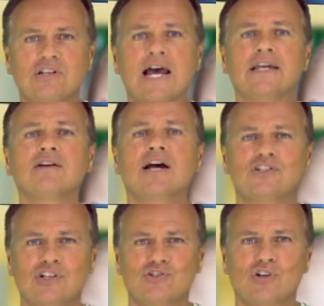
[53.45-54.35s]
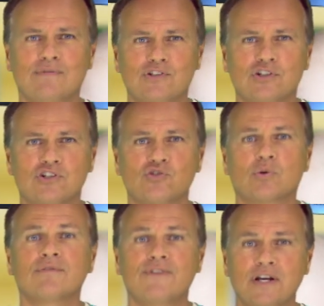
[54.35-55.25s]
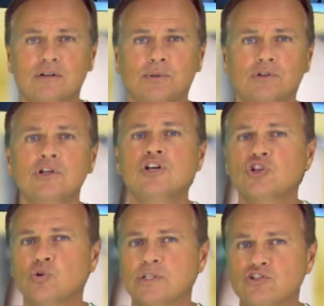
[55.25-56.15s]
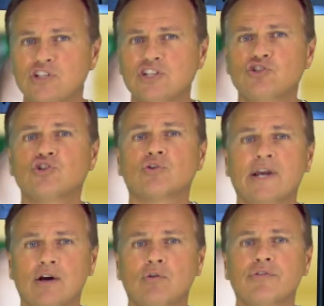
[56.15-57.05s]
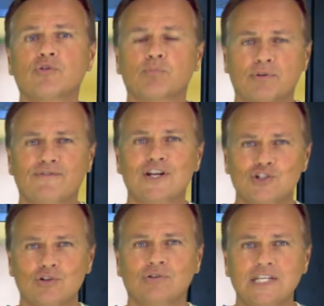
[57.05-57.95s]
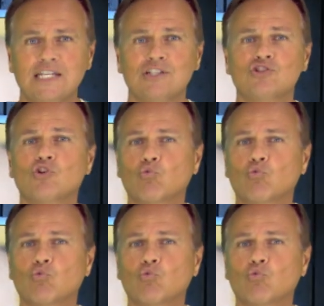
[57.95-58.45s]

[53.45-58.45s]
diagnostic services are available to assist your health or professional needs